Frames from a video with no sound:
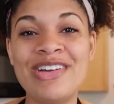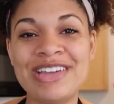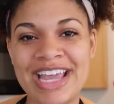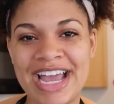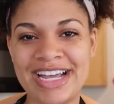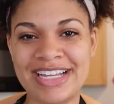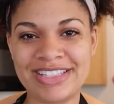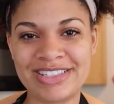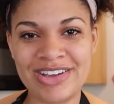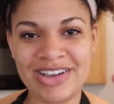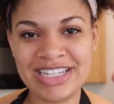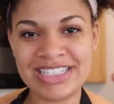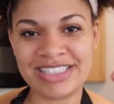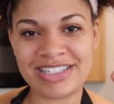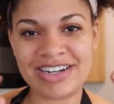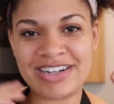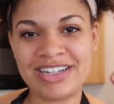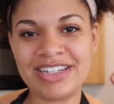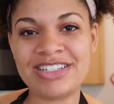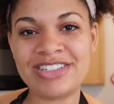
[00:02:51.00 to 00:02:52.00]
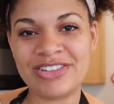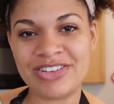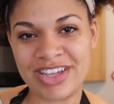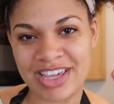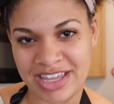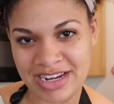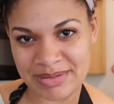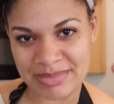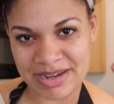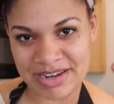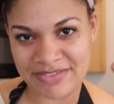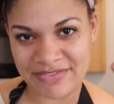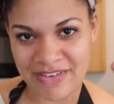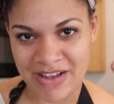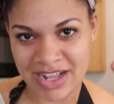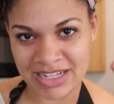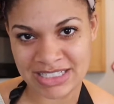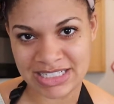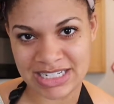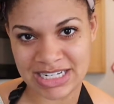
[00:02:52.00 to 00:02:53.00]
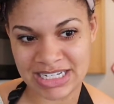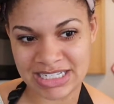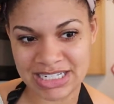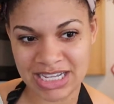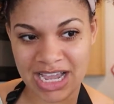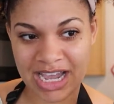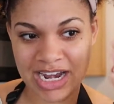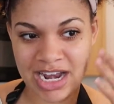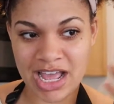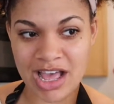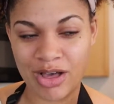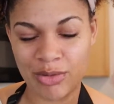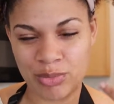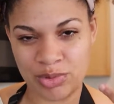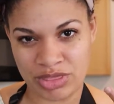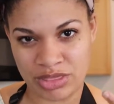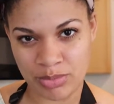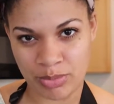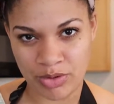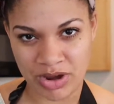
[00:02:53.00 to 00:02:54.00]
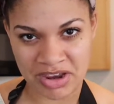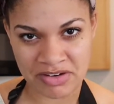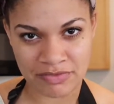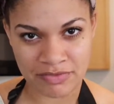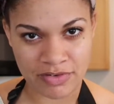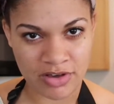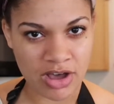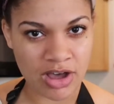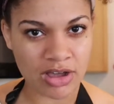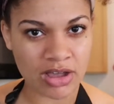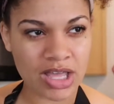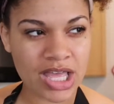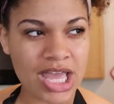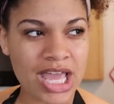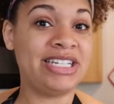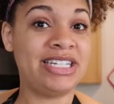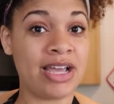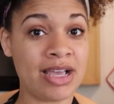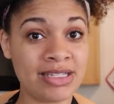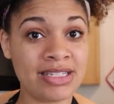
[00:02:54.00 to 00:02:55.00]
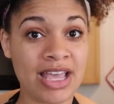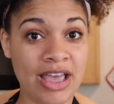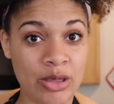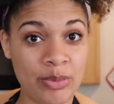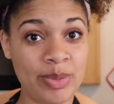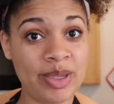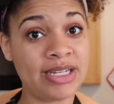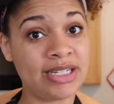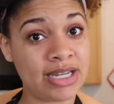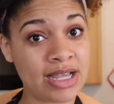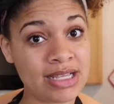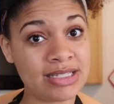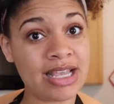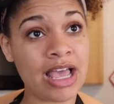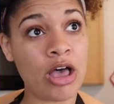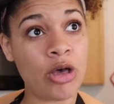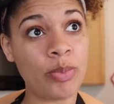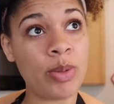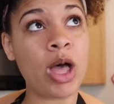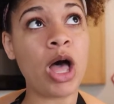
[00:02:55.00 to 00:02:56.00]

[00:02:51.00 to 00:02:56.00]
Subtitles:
yeah, so I started doing intermittent fasting to kind of help with the brain fog. It does help. It does help